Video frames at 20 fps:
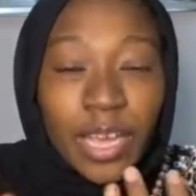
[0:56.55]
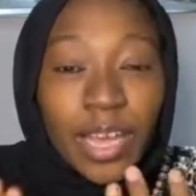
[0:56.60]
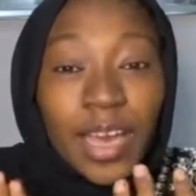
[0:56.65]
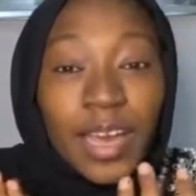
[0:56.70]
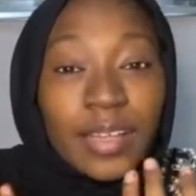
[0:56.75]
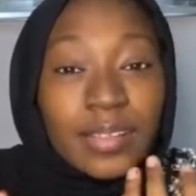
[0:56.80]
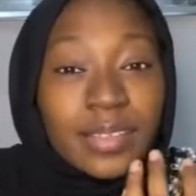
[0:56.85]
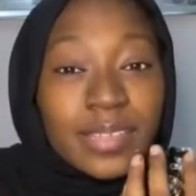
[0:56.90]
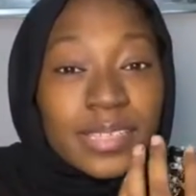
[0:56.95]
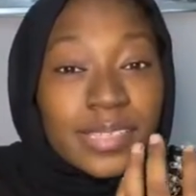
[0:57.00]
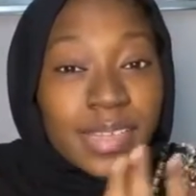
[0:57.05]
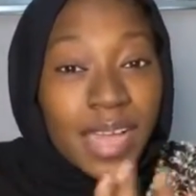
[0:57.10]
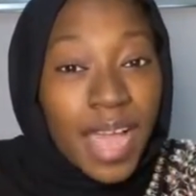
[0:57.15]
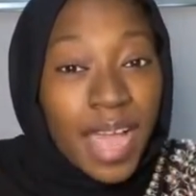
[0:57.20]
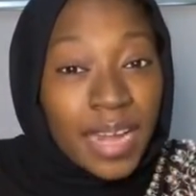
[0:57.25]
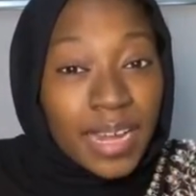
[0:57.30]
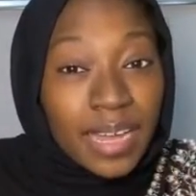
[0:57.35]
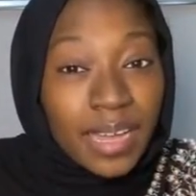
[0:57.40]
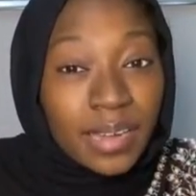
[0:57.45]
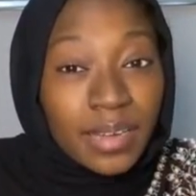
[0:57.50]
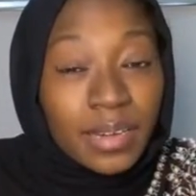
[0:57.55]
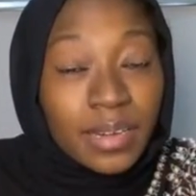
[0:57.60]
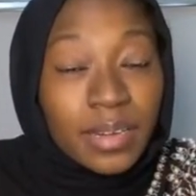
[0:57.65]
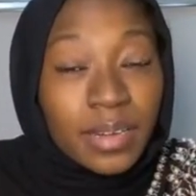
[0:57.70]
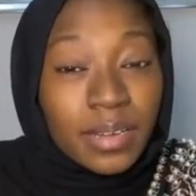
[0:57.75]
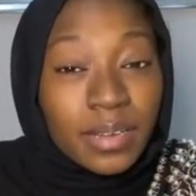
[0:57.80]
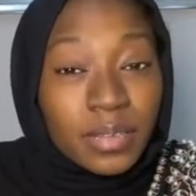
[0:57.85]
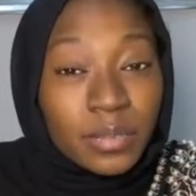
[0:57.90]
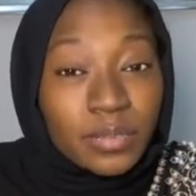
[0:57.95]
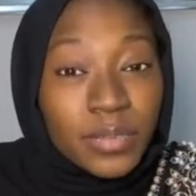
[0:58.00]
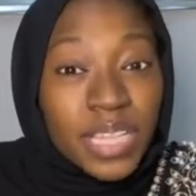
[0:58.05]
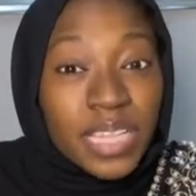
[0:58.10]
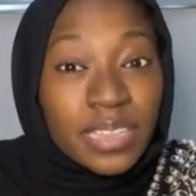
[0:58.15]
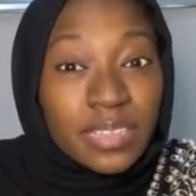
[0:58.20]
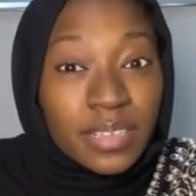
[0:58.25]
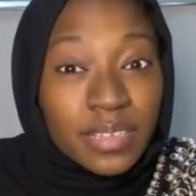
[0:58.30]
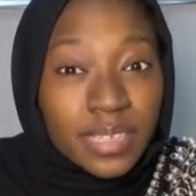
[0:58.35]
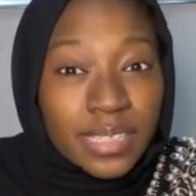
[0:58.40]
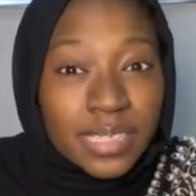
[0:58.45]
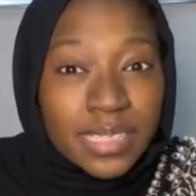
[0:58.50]
I think Skyline helped me
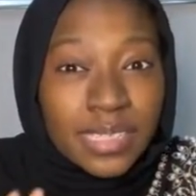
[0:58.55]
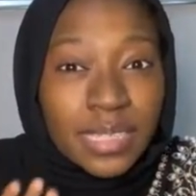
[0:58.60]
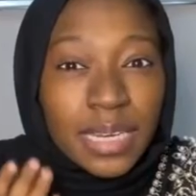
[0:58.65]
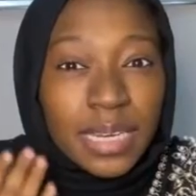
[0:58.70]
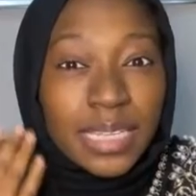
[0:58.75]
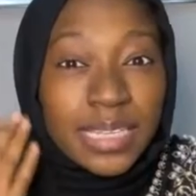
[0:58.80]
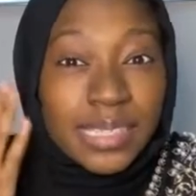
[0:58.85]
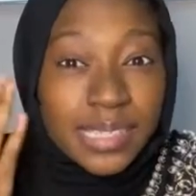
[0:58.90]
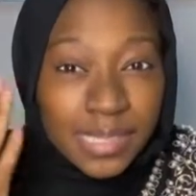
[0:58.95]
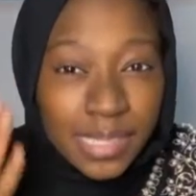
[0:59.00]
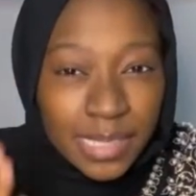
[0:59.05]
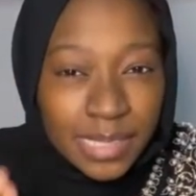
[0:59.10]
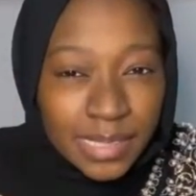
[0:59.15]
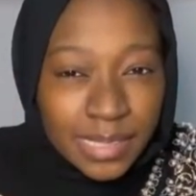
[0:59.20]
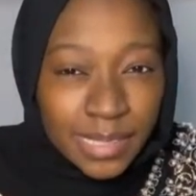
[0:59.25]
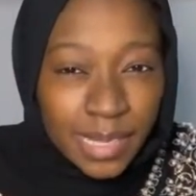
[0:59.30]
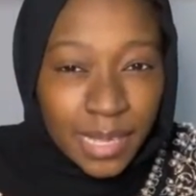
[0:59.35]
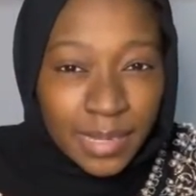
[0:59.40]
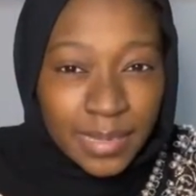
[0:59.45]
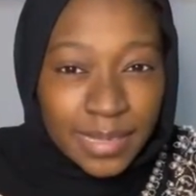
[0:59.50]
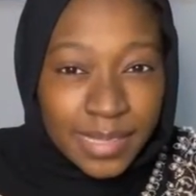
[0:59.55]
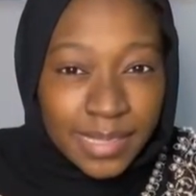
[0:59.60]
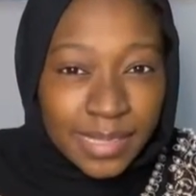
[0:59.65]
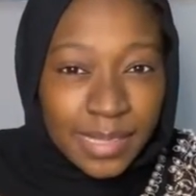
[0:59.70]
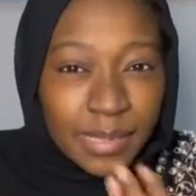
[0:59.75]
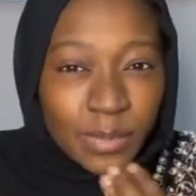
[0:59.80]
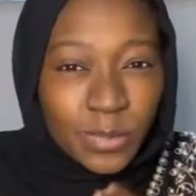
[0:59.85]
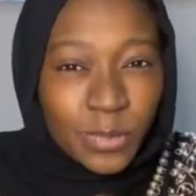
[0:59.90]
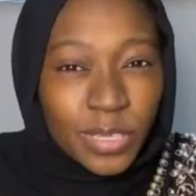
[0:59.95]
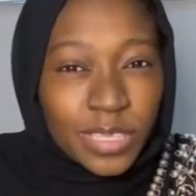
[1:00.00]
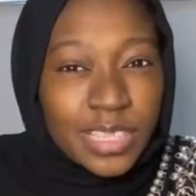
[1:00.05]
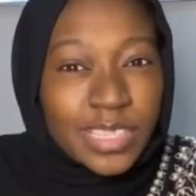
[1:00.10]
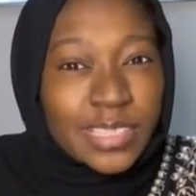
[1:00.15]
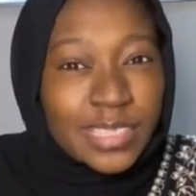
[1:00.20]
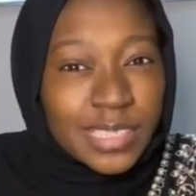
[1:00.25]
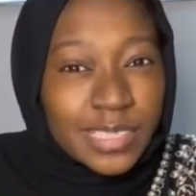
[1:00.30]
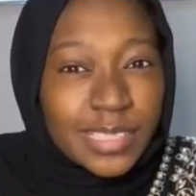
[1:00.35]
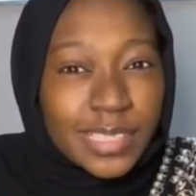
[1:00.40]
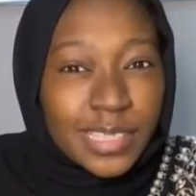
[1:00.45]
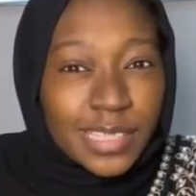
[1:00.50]
learn to listen to others as well as
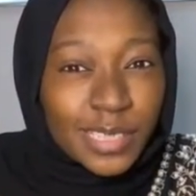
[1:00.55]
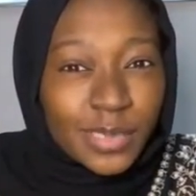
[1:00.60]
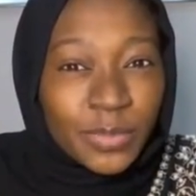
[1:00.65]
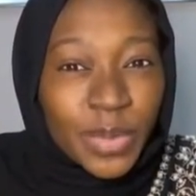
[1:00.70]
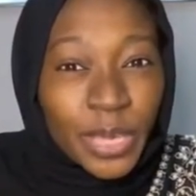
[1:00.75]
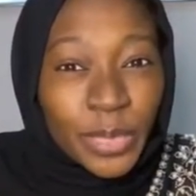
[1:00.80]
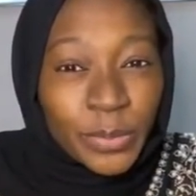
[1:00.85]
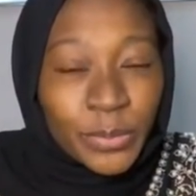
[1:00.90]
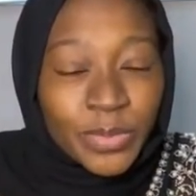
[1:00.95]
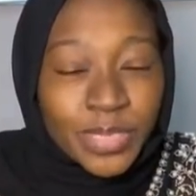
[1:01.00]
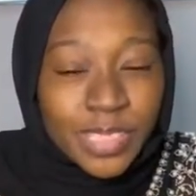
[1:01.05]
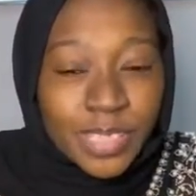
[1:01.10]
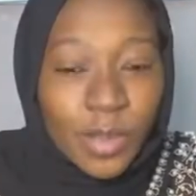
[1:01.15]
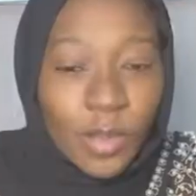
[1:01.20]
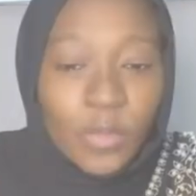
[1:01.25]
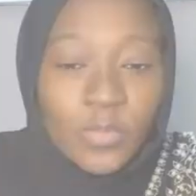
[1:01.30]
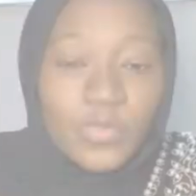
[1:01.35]
listen to my own self.